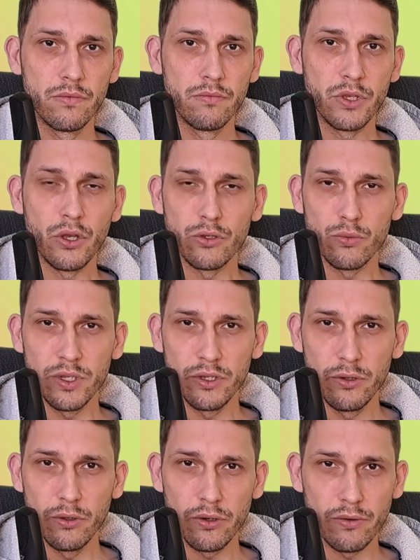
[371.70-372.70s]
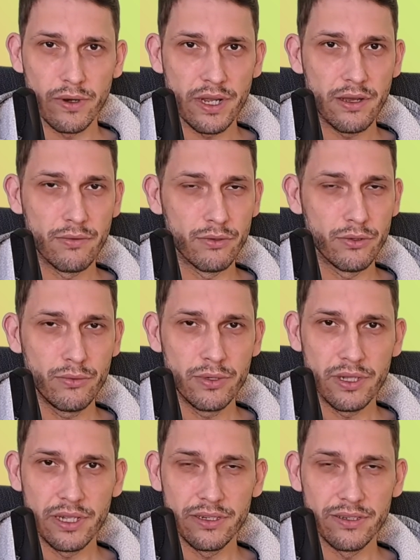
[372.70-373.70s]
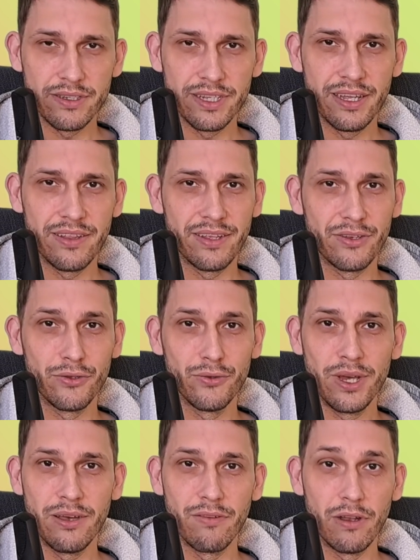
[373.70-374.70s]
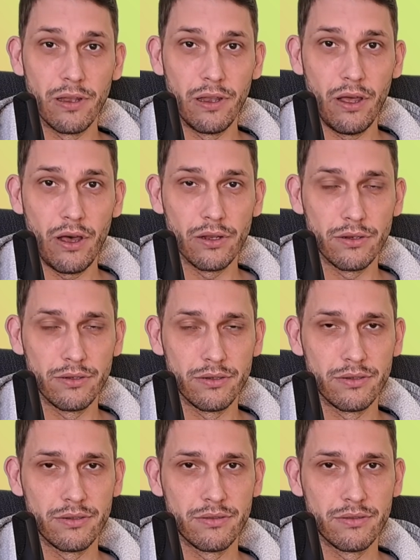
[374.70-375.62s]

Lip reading: Because when you look around, you will understand that you have a lot.